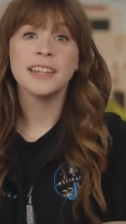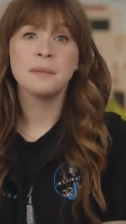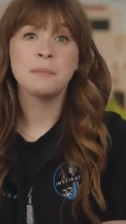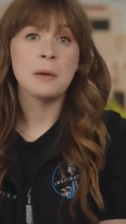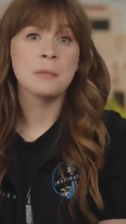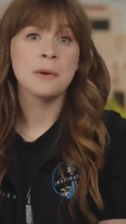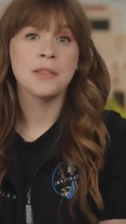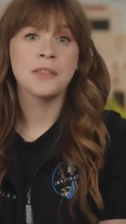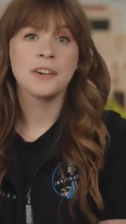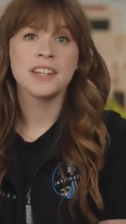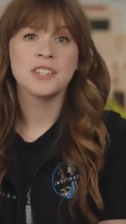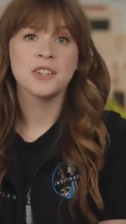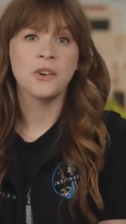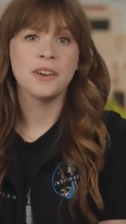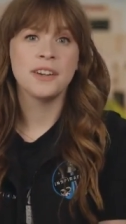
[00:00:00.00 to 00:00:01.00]
Like, my brother
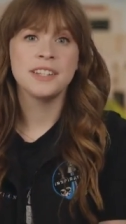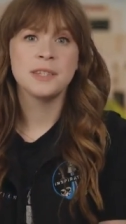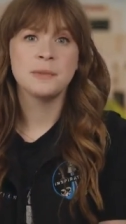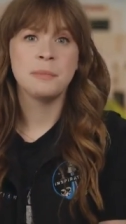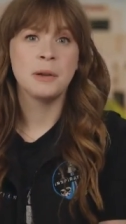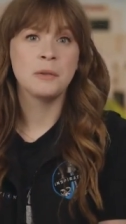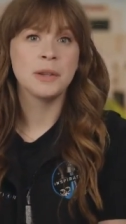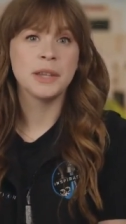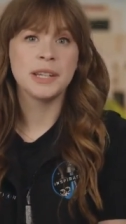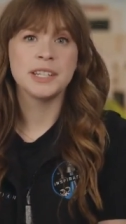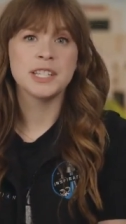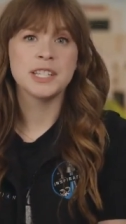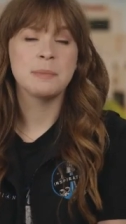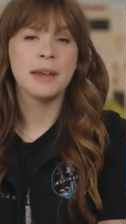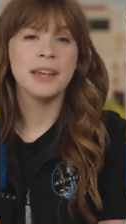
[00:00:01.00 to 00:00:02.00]
has always been really
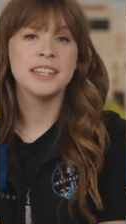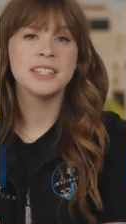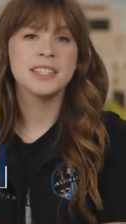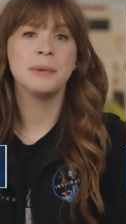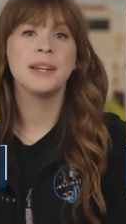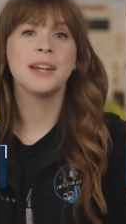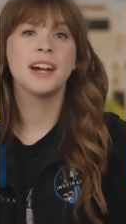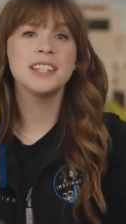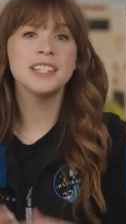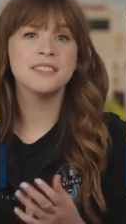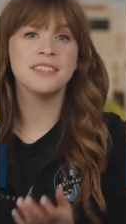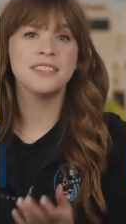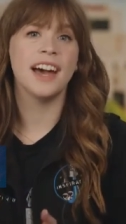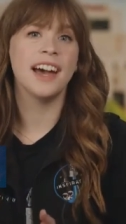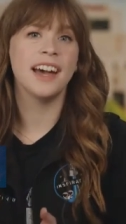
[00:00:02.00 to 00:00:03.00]
into space. And because
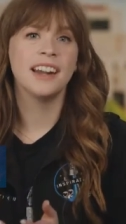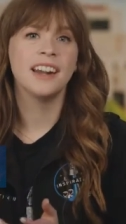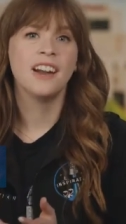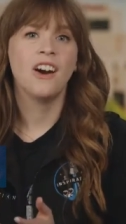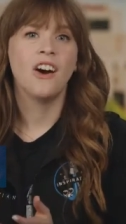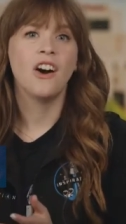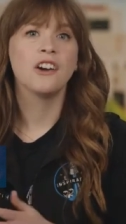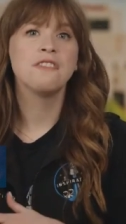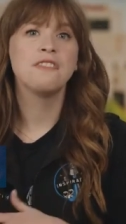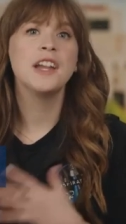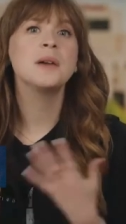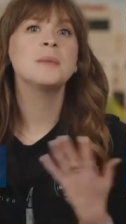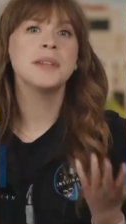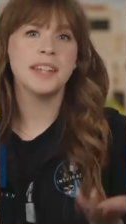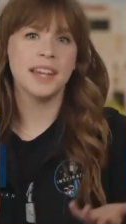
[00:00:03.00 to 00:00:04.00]
of that, our
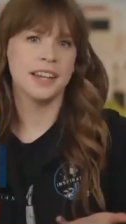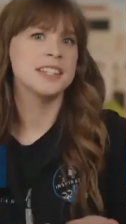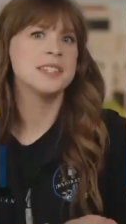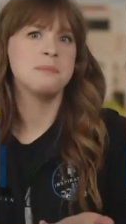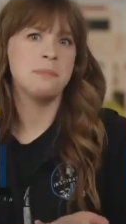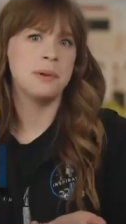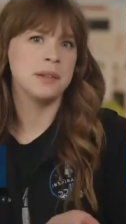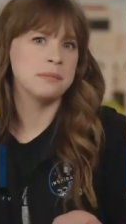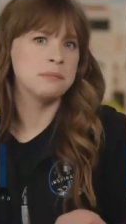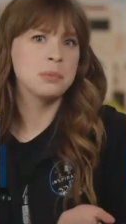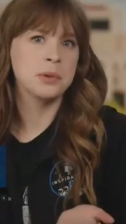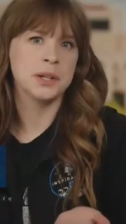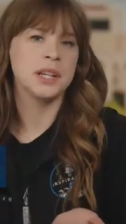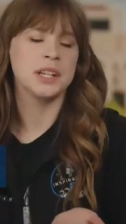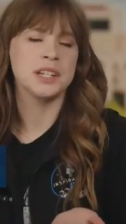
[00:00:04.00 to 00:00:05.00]
family has been
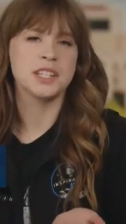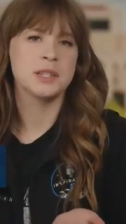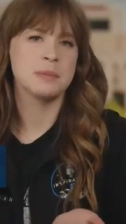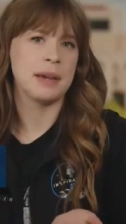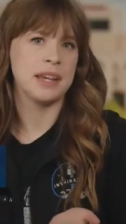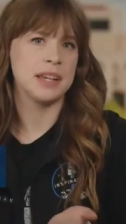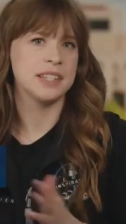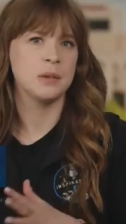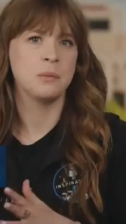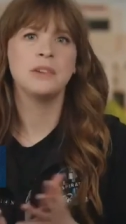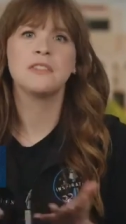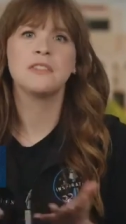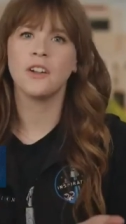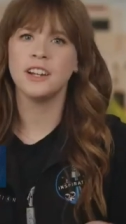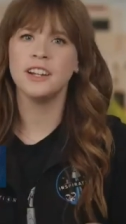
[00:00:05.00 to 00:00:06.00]
pretty into space, and
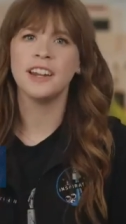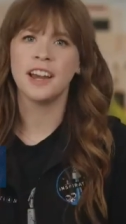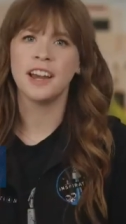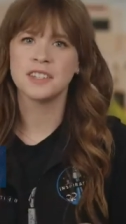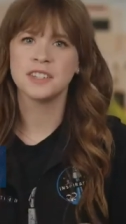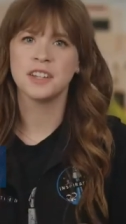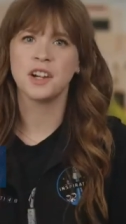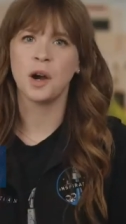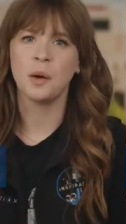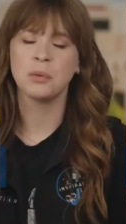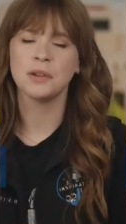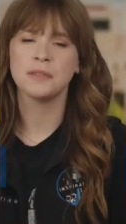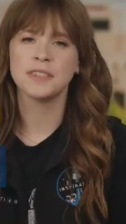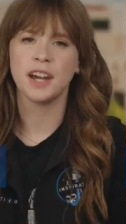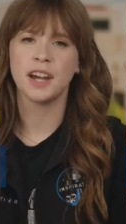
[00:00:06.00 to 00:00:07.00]
we've gone to NASA a
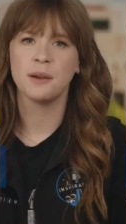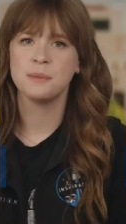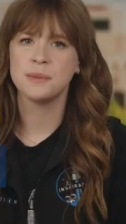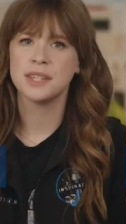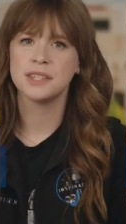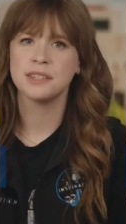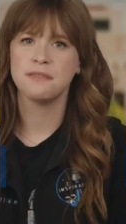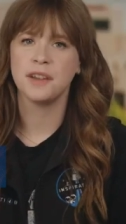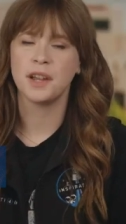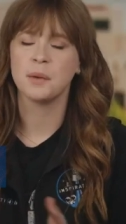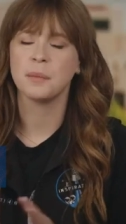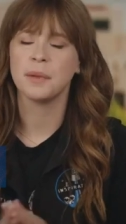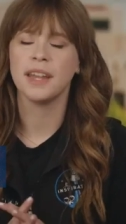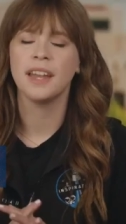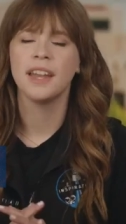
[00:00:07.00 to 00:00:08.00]
couple of times as a
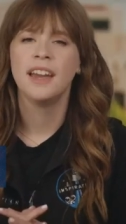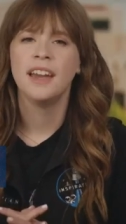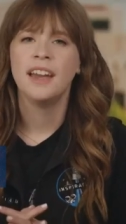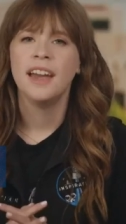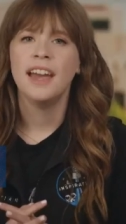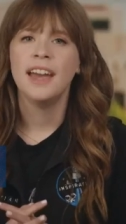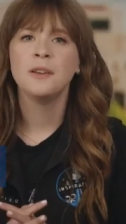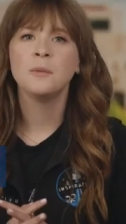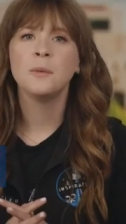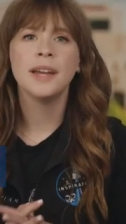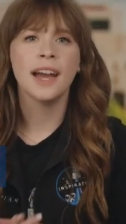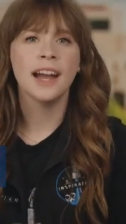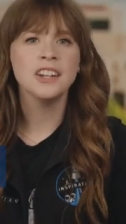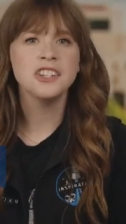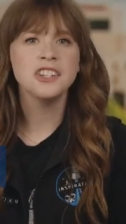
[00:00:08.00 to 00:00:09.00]
family. And we
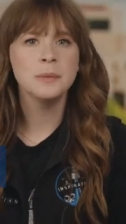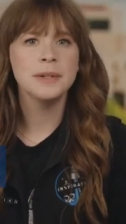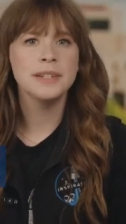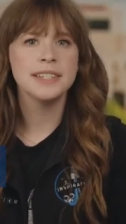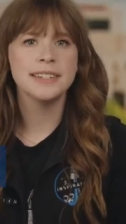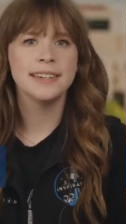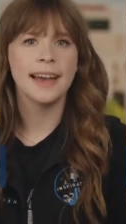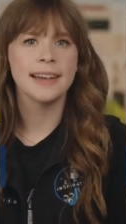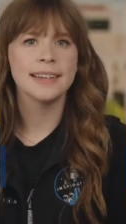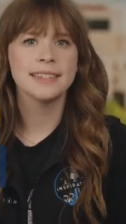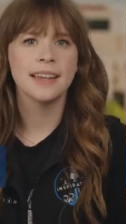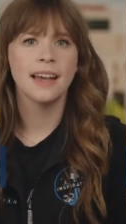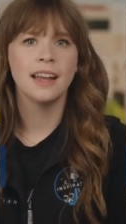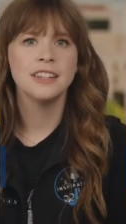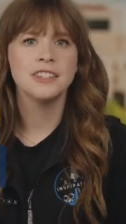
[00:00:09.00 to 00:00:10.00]
actually went to
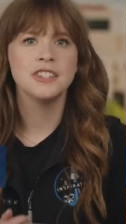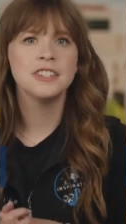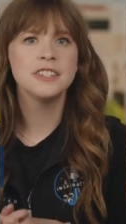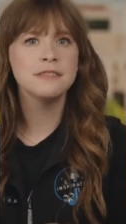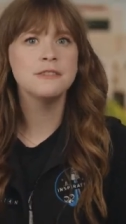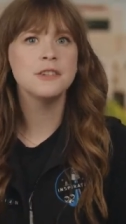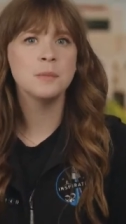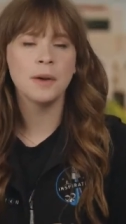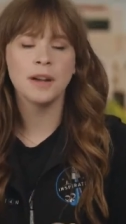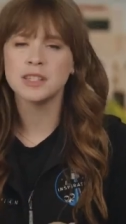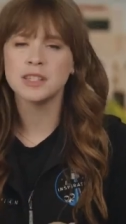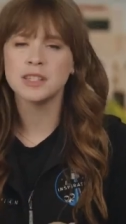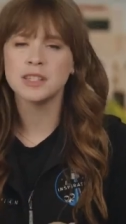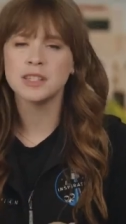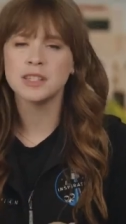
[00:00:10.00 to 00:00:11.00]
NASA just a few
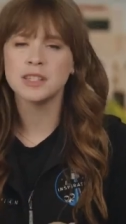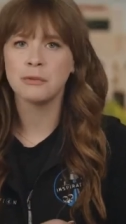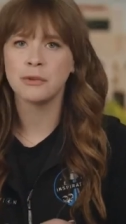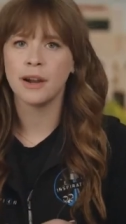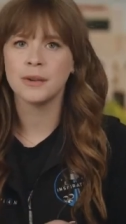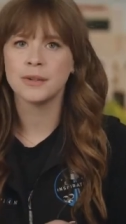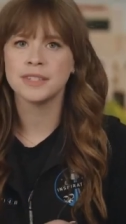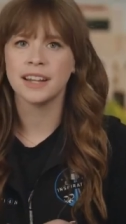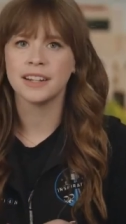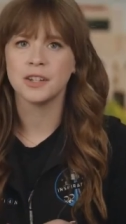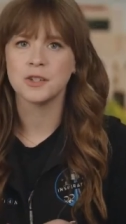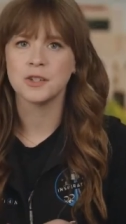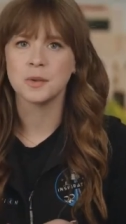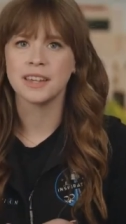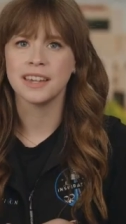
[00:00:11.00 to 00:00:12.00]
months before I was
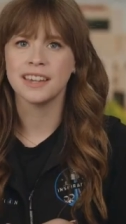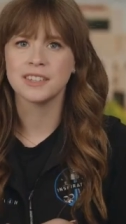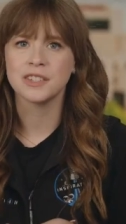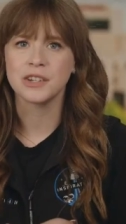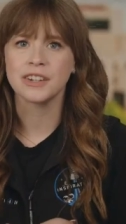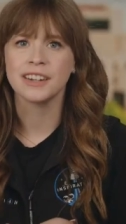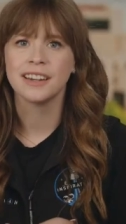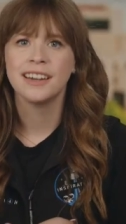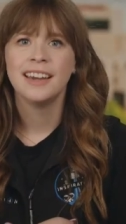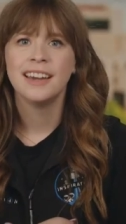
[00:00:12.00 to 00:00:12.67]
diagnosed with cancer.